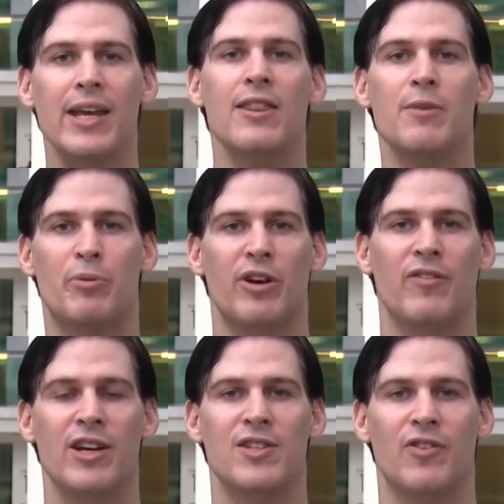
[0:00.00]
And in the
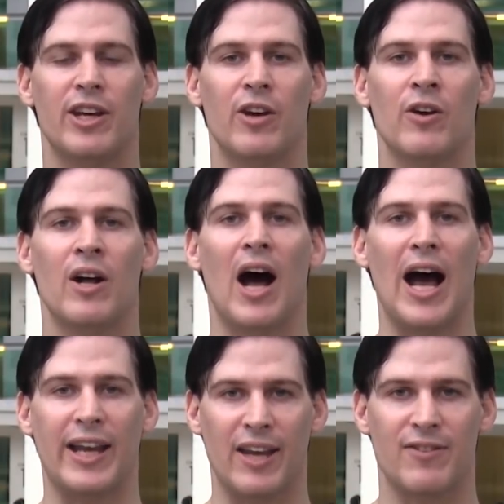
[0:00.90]
previous video,
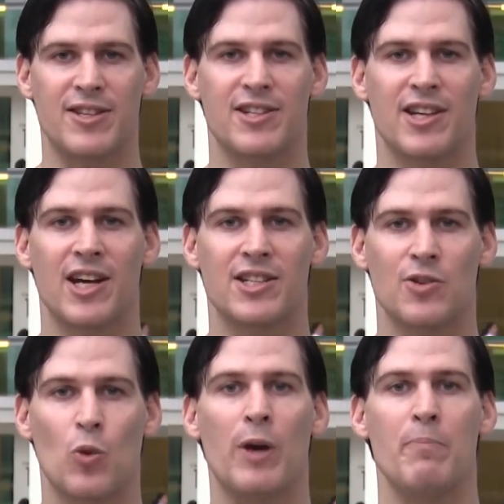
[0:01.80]
I gave a
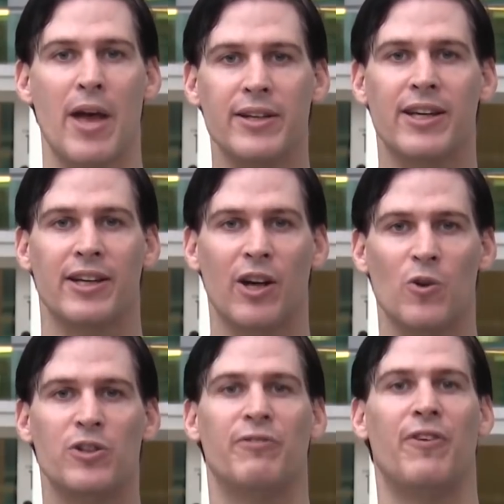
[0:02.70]
suggestion where men can
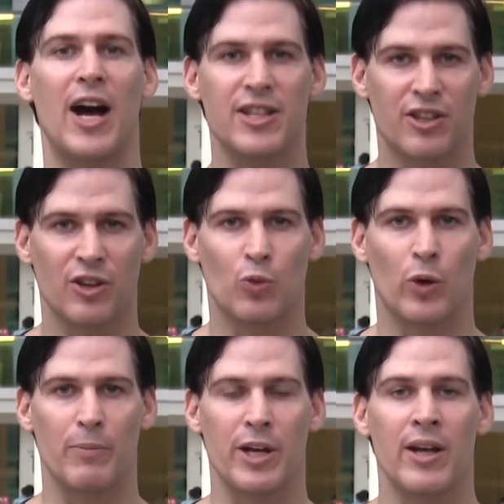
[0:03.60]
go to find good
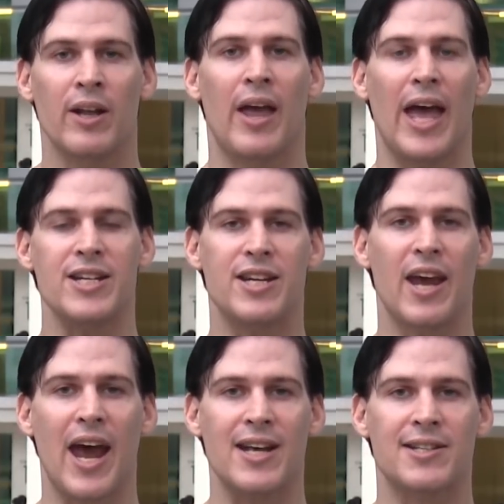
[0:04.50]
women, and
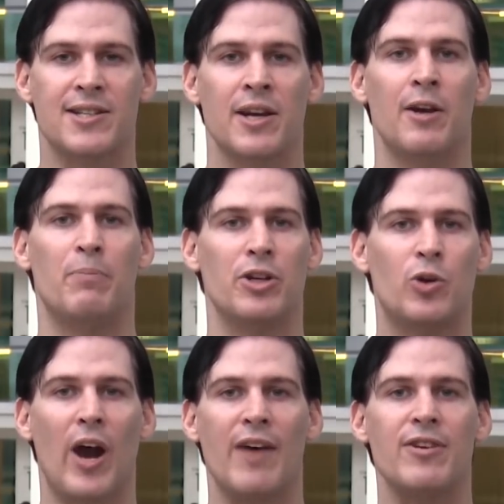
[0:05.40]
she asks, but
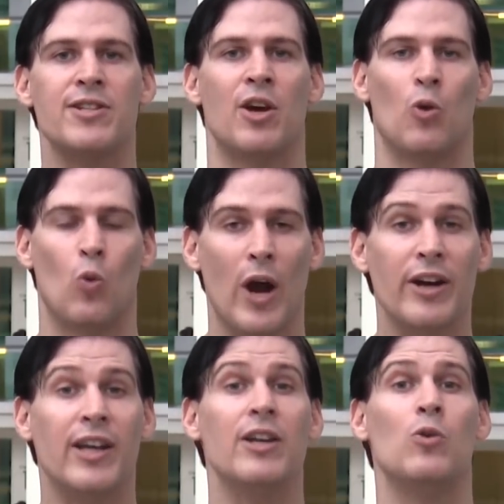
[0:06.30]
Travis,
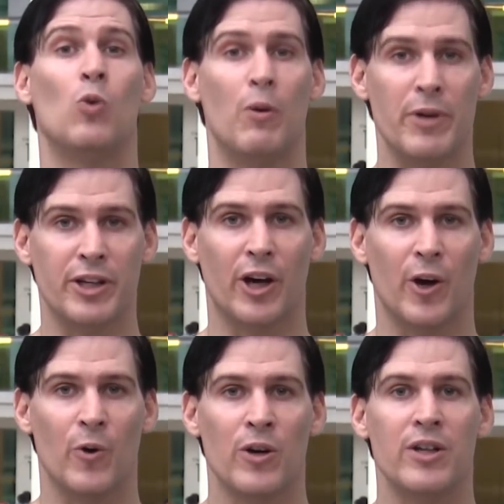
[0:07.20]
where can a woman
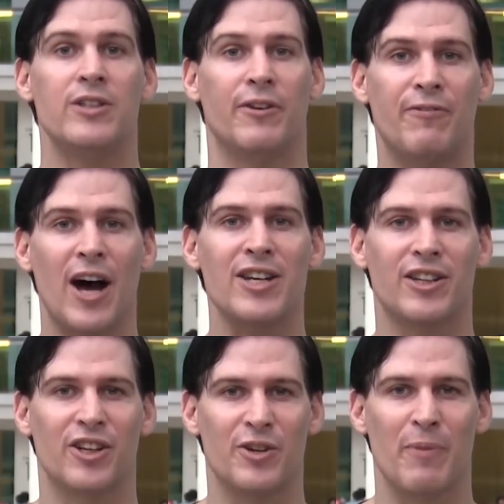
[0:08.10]
go to find
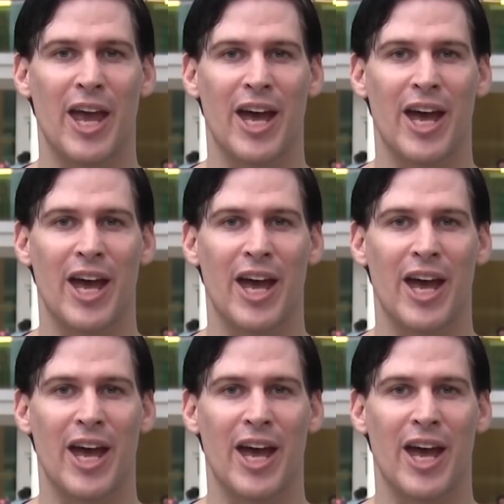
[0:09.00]
a good